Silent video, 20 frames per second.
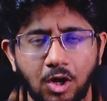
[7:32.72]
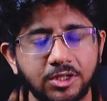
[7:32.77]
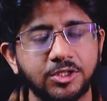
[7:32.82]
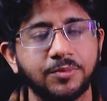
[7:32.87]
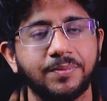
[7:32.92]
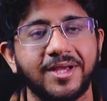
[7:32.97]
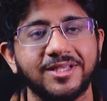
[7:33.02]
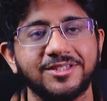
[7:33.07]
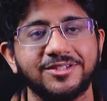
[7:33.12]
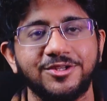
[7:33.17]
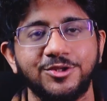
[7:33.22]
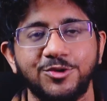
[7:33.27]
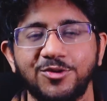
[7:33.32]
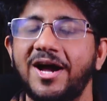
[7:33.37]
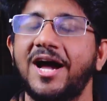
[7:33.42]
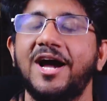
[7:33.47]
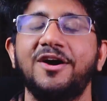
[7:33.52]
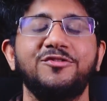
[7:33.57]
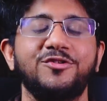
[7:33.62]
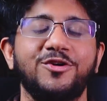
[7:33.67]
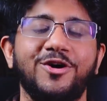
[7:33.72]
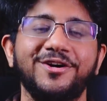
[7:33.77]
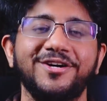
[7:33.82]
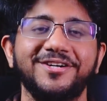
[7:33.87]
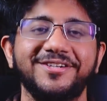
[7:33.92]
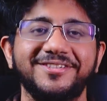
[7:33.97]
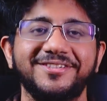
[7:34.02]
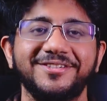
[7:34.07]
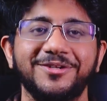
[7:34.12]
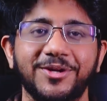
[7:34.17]
All the best, you have got
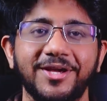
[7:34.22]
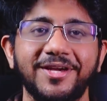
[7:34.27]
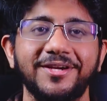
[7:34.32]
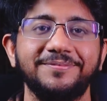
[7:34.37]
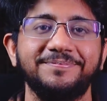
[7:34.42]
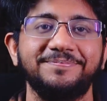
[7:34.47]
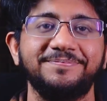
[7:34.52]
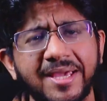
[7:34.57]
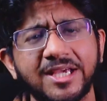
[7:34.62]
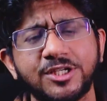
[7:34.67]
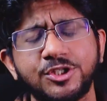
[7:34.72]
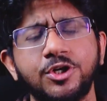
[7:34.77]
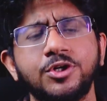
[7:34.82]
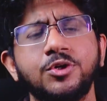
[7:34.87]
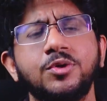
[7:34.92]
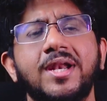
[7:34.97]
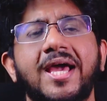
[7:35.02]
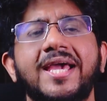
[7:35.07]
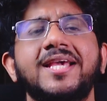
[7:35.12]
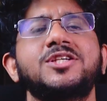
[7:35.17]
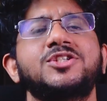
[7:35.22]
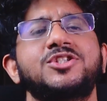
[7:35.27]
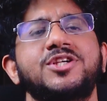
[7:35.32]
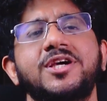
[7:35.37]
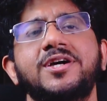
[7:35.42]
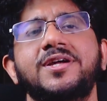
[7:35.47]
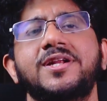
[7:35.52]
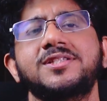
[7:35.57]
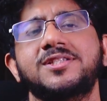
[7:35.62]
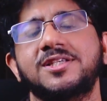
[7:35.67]
it, okay? Make sure to like,
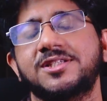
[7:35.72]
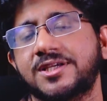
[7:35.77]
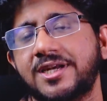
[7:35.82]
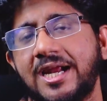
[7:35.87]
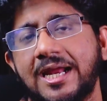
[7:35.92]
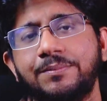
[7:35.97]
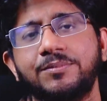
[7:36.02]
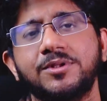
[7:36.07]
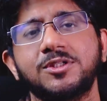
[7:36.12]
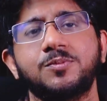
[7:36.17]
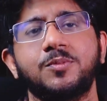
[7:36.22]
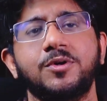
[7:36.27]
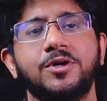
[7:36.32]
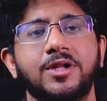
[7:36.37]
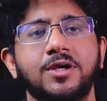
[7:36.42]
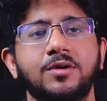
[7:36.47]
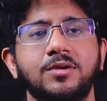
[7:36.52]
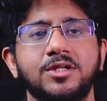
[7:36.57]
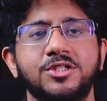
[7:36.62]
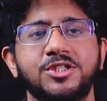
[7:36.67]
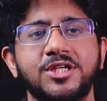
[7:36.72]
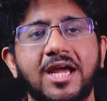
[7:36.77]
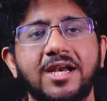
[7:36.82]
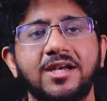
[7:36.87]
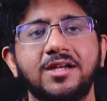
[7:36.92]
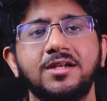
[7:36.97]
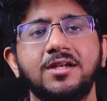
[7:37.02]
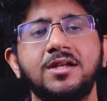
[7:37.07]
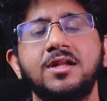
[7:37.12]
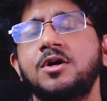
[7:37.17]
share and subscribe this particular
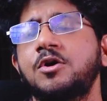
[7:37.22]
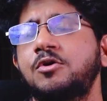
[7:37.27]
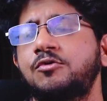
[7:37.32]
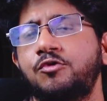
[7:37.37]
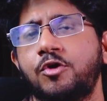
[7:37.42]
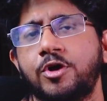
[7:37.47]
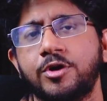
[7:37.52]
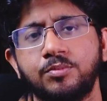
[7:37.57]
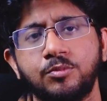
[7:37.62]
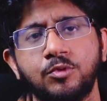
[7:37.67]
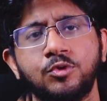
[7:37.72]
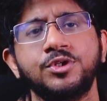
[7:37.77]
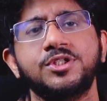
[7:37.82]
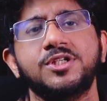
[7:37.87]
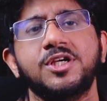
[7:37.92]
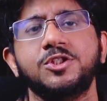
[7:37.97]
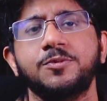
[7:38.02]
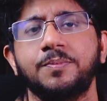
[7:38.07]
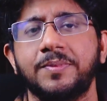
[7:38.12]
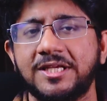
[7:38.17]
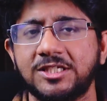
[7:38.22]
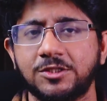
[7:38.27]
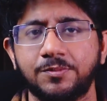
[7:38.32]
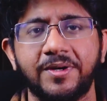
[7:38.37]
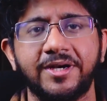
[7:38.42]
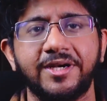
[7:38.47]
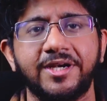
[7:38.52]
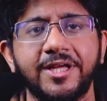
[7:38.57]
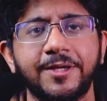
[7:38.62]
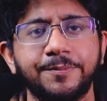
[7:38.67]
channel for more such
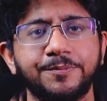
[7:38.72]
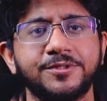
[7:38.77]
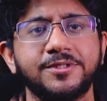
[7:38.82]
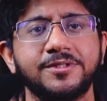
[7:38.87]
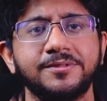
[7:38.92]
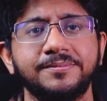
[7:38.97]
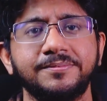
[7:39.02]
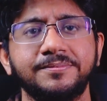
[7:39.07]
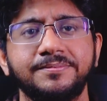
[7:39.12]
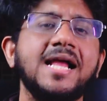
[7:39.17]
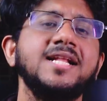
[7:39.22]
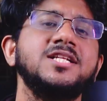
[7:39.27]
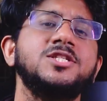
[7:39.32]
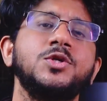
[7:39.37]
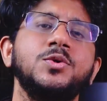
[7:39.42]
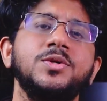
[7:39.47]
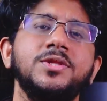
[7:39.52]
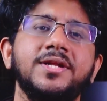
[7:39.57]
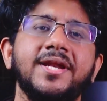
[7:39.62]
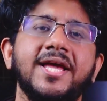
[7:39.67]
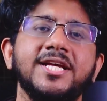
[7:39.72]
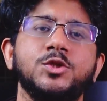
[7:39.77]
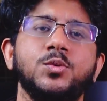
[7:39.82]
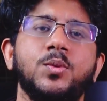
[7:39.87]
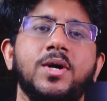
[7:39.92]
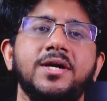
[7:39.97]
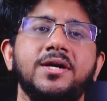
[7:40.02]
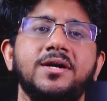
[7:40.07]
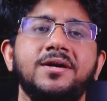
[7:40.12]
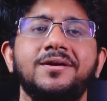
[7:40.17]
placement tips. I'll see you in the next
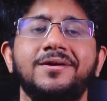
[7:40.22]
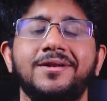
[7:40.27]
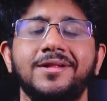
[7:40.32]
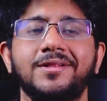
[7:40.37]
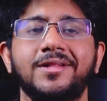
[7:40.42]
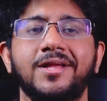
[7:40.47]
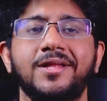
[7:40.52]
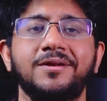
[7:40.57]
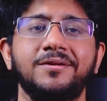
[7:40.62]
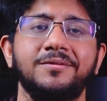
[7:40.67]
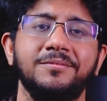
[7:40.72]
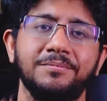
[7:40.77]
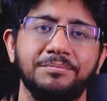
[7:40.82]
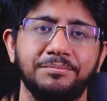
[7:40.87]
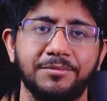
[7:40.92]
one. Till then,